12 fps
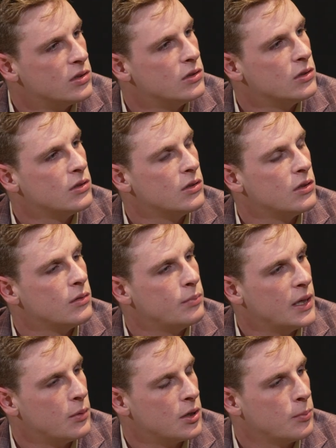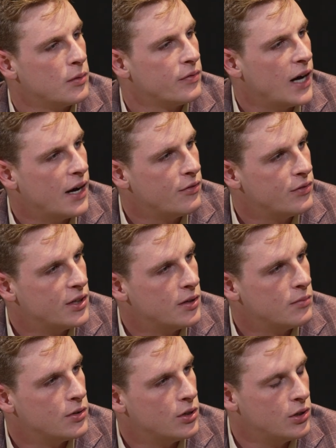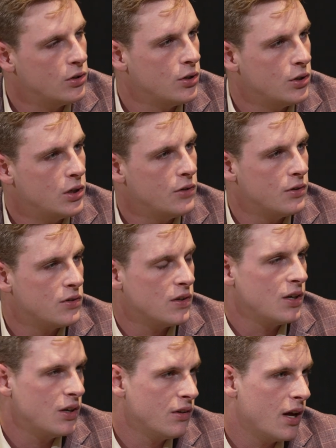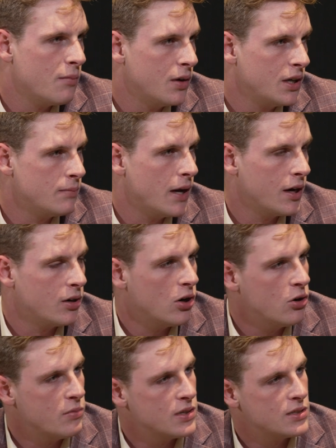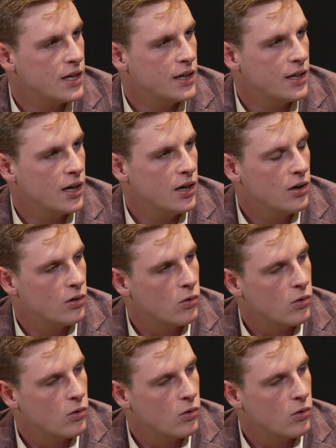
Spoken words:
to be able to provide for them? Do you even send any of that money back home and take care,